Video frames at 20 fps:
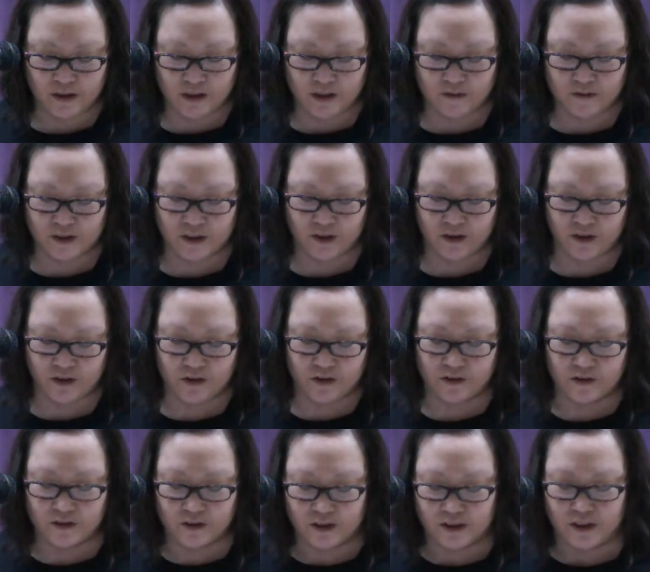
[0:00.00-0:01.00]
He was
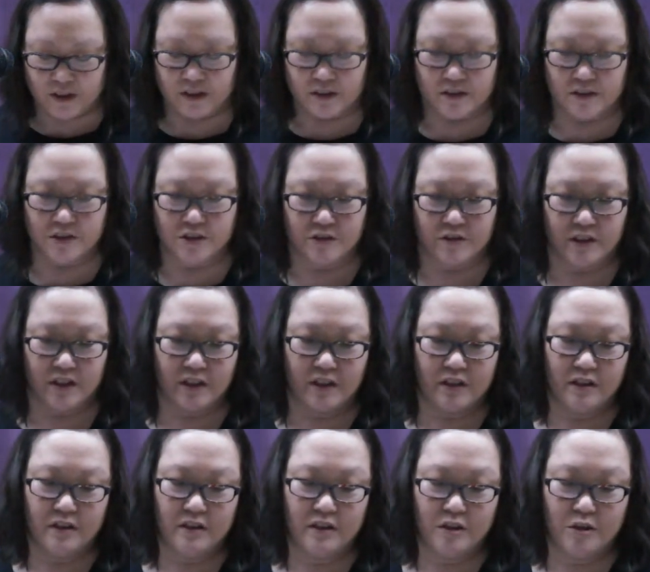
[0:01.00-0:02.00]
thoroughly
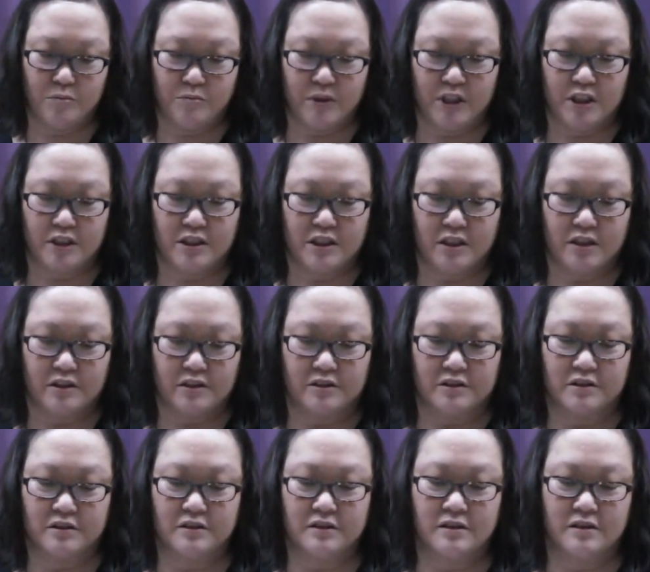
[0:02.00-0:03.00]
enjoying the peachy
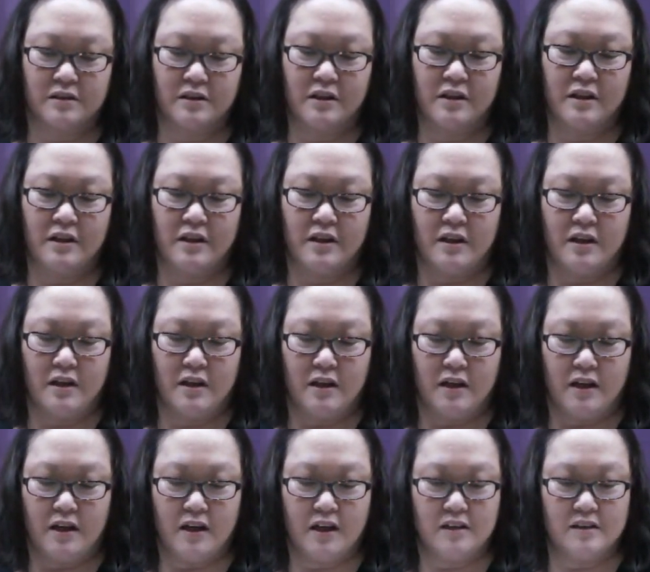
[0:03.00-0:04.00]
girls
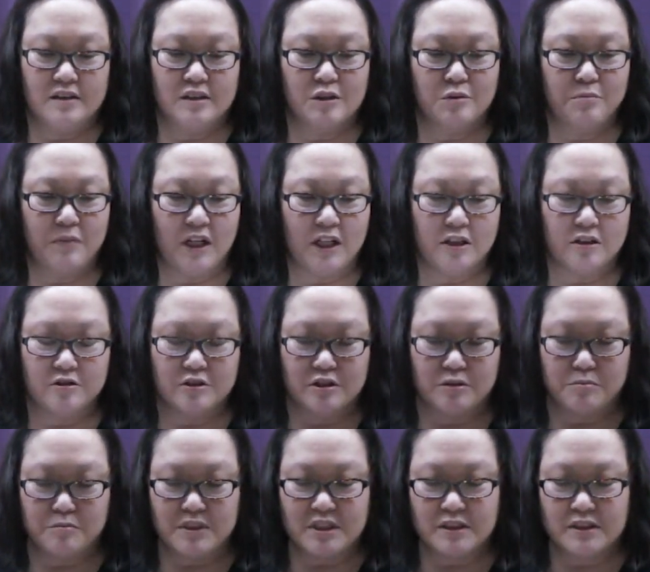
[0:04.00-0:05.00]
and smiled
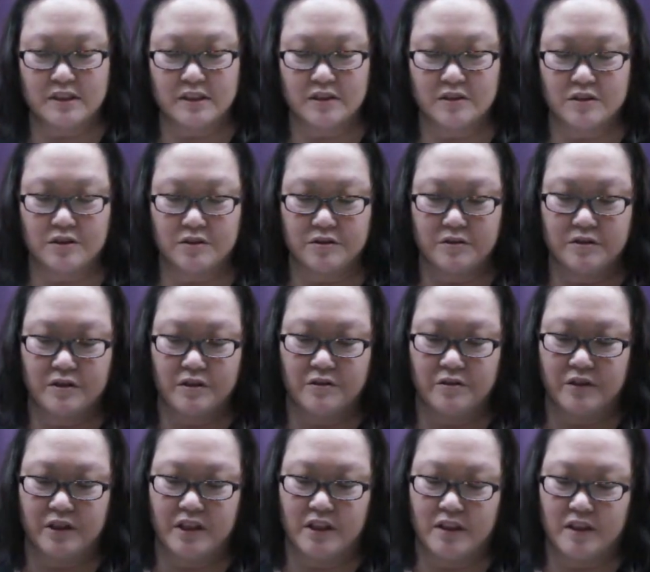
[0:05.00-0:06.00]
a missing tooth
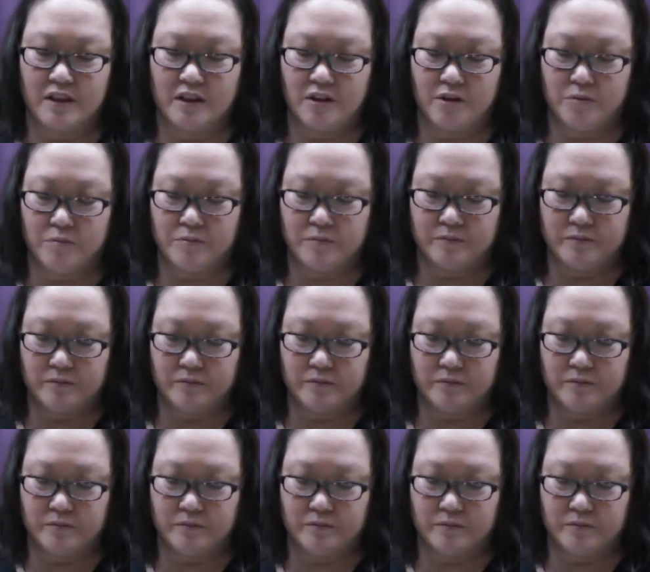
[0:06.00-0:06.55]
grin at them.